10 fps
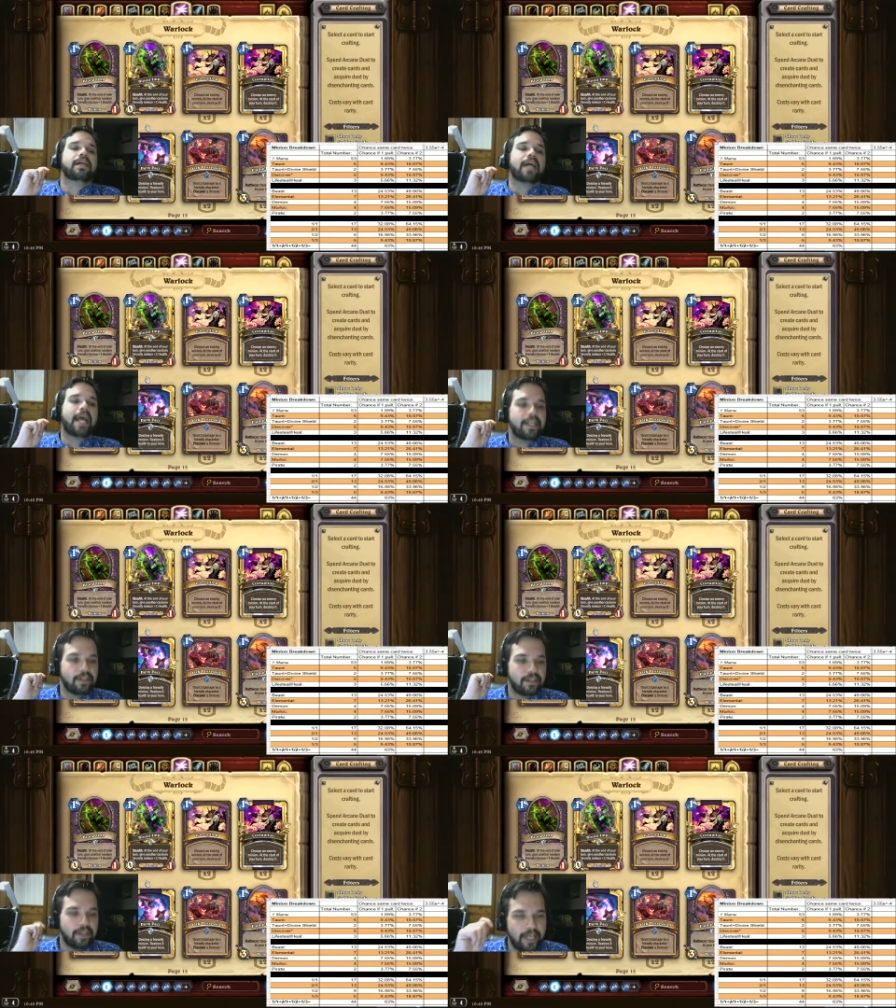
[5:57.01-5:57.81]
and you're
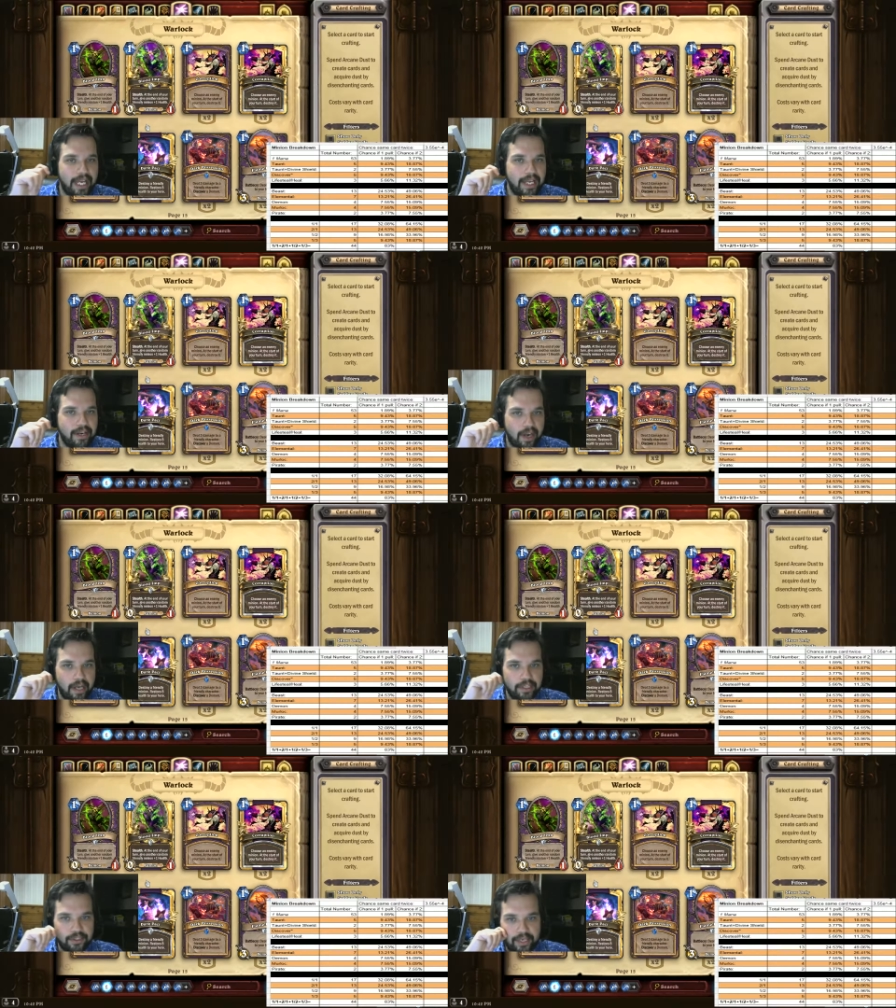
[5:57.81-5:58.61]
looking at your
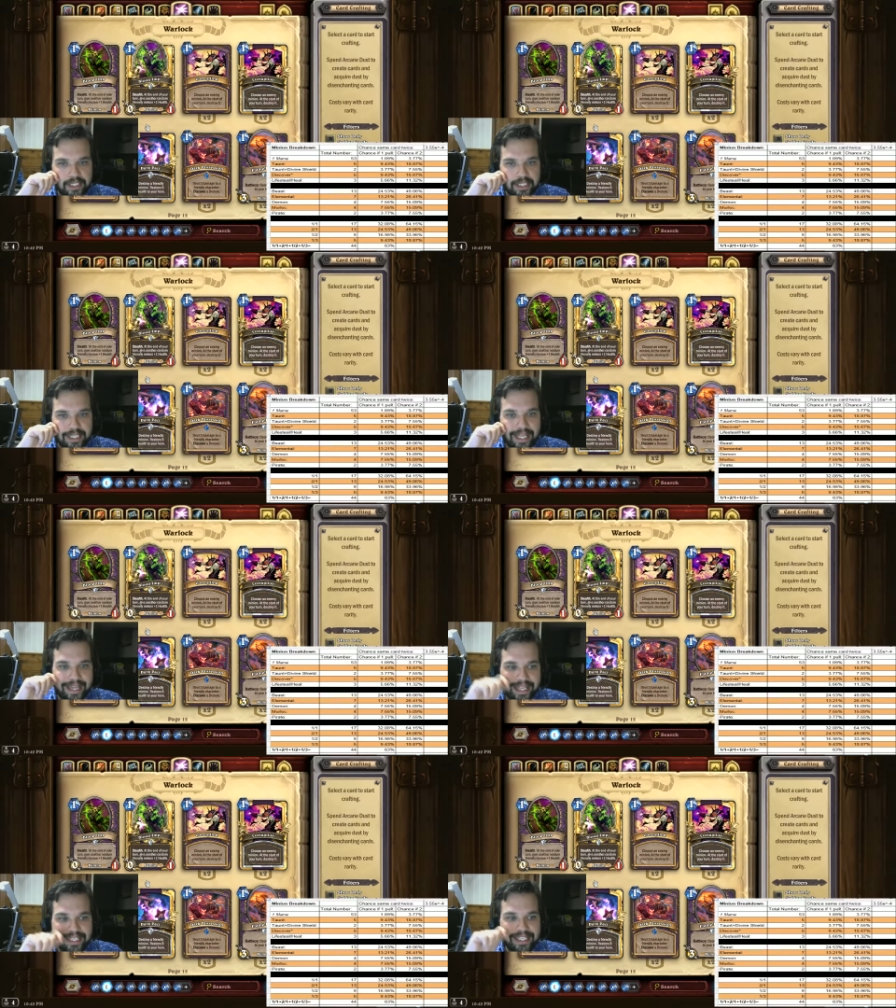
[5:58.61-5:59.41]
card choices,
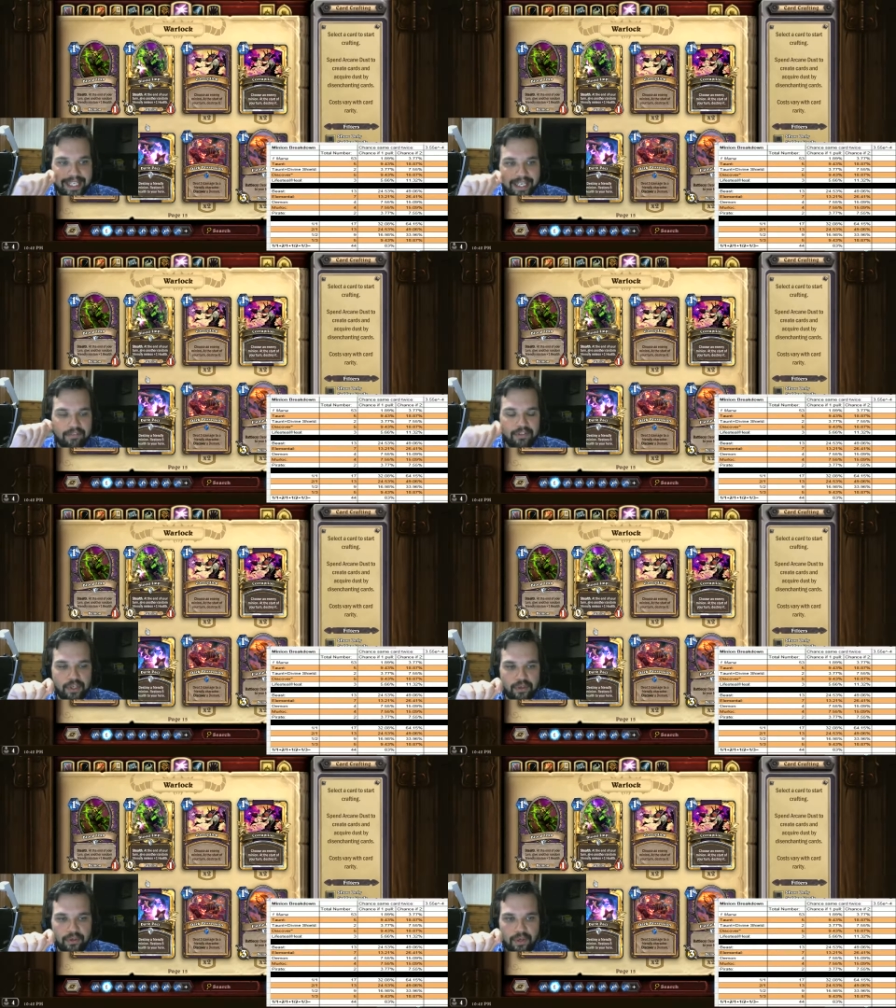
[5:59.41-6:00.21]
this gives
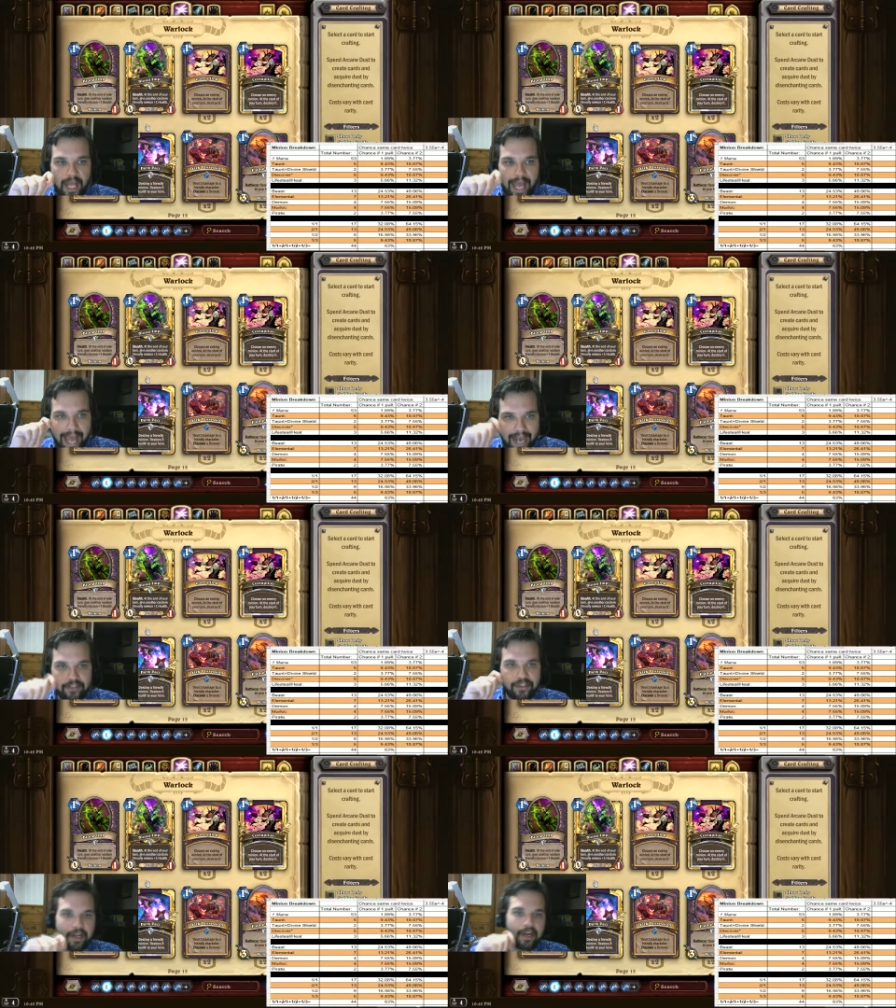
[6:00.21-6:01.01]
you
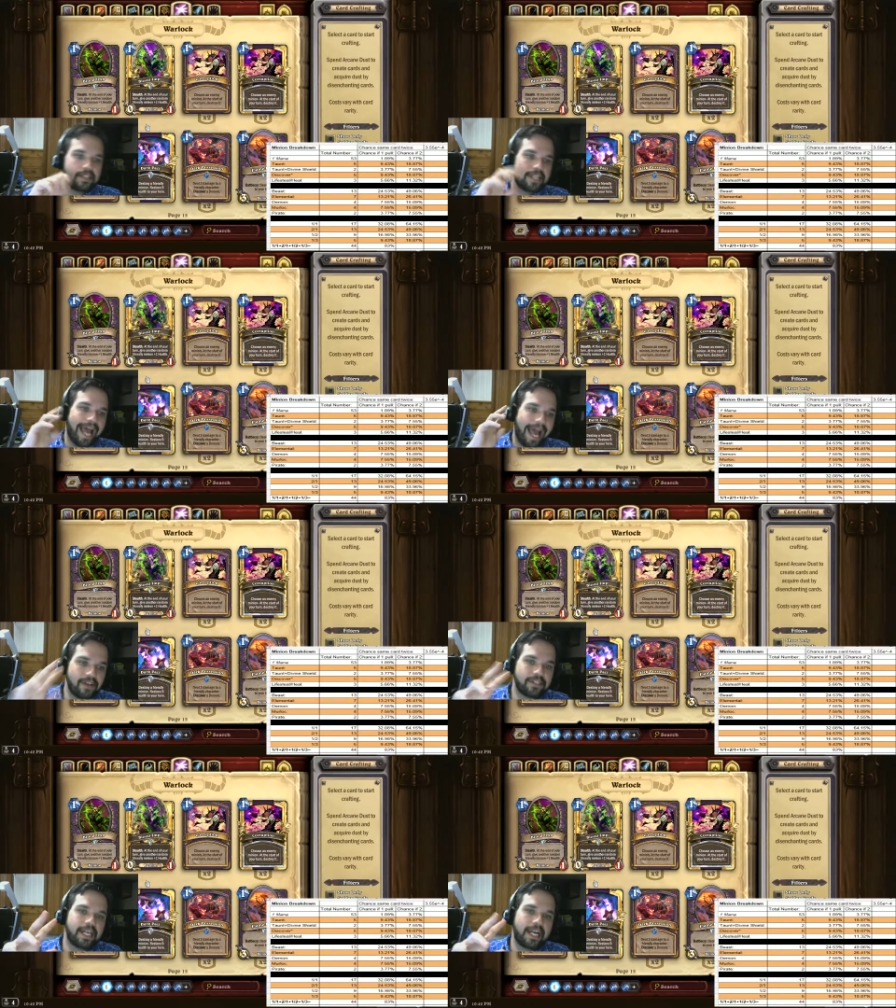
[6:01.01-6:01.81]
extra cards
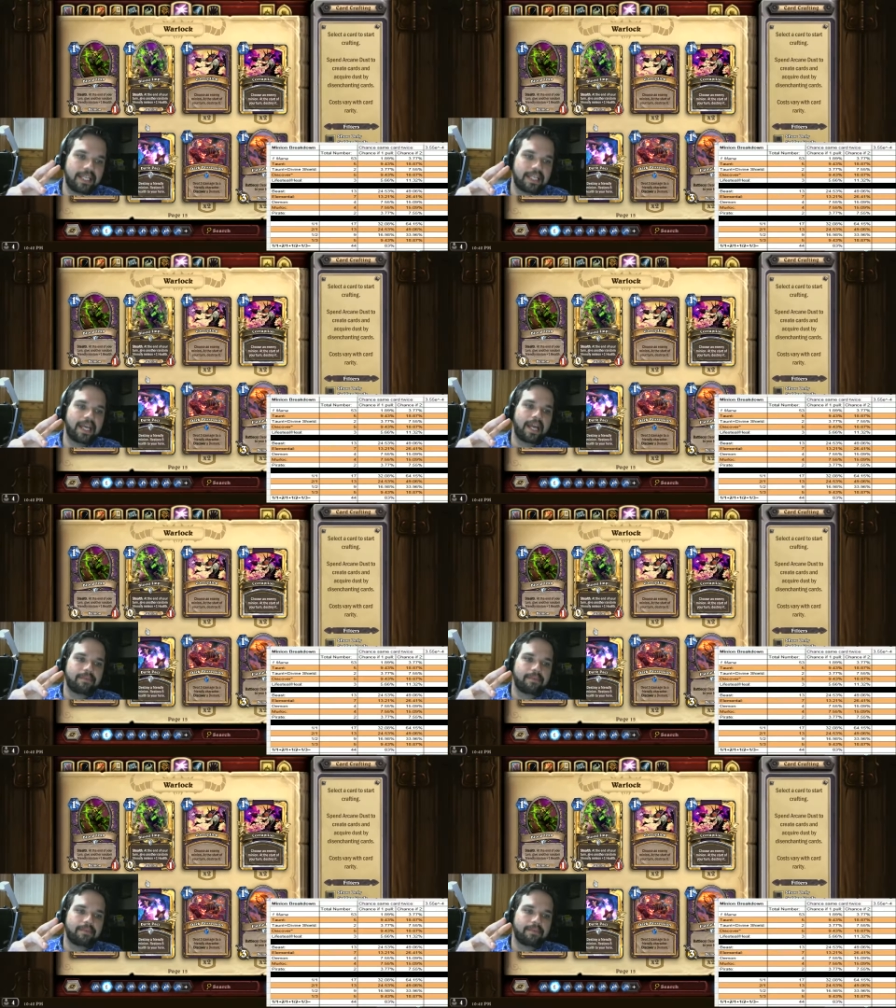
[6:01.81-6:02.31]
outside of the game.